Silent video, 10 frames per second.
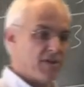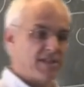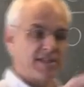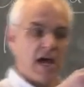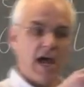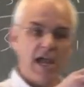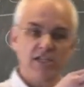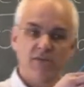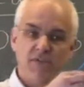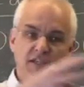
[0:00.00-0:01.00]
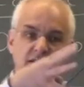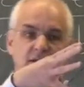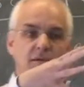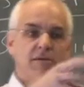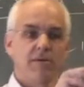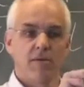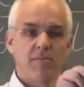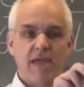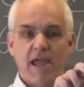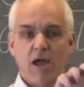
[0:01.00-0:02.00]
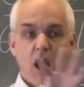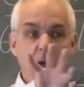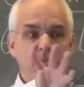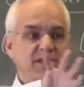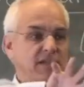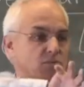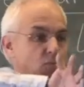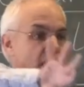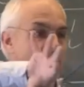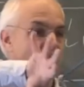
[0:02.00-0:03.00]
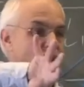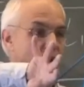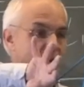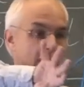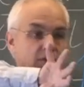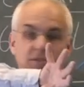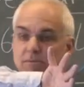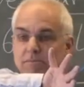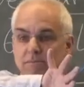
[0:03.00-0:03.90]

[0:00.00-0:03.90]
the size of this opposite wedge coming out